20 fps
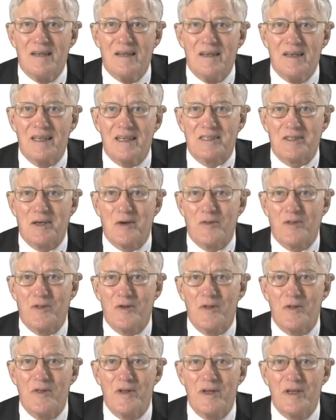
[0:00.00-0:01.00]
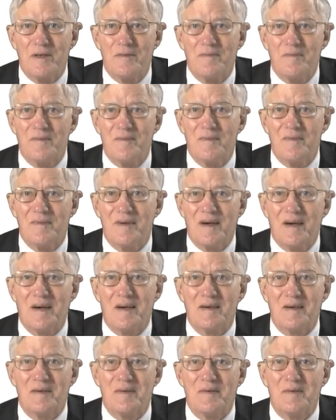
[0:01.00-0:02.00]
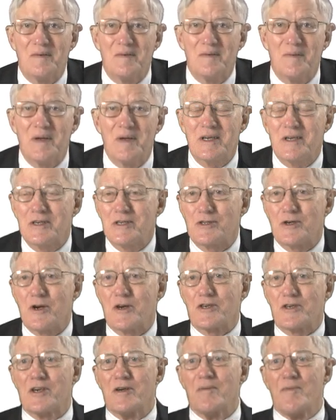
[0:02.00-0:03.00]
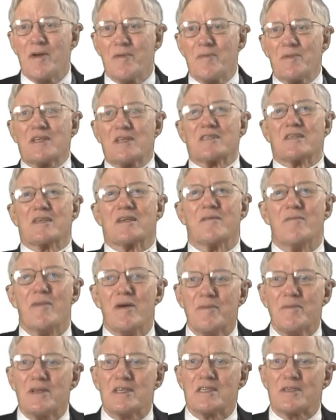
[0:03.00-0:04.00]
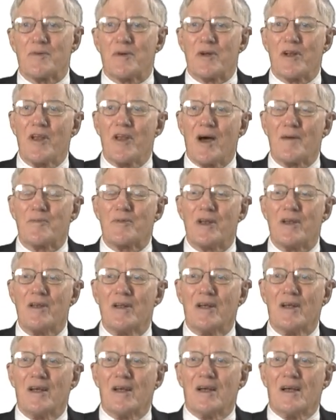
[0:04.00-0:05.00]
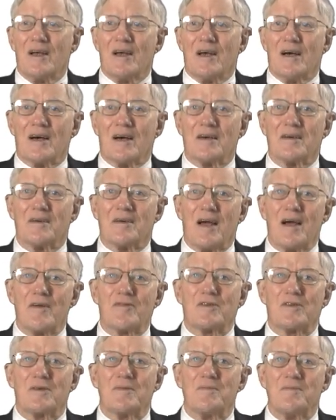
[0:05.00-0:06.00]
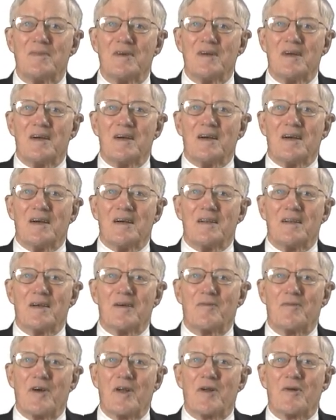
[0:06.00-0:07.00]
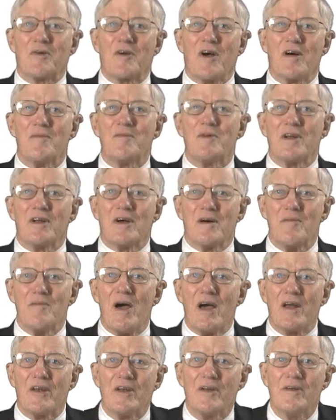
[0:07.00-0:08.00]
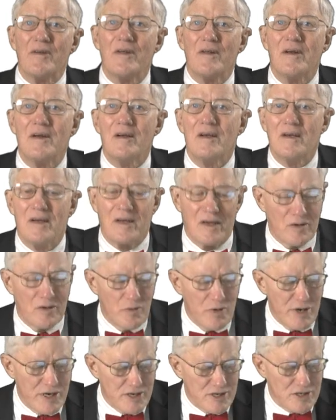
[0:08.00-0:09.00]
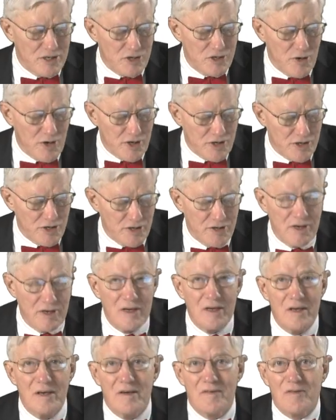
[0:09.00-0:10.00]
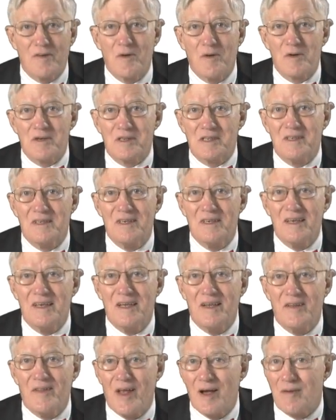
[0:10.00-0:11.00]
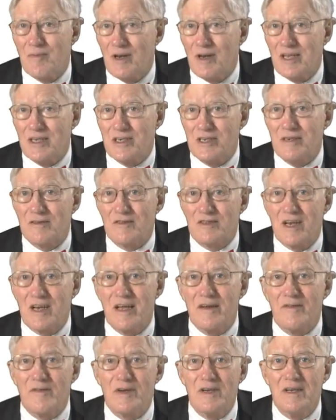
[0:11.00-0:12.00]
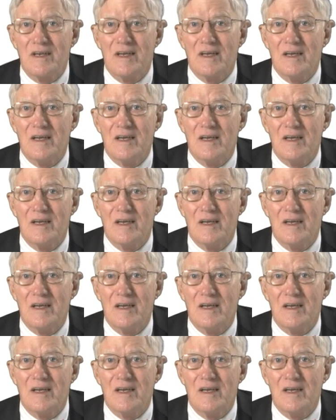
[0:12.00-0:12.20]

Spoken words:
Let's go through the Reconstruction Amendments. The amendments were adopted after the federal government abandoned Reconstruction. Of course, the abolition of slavery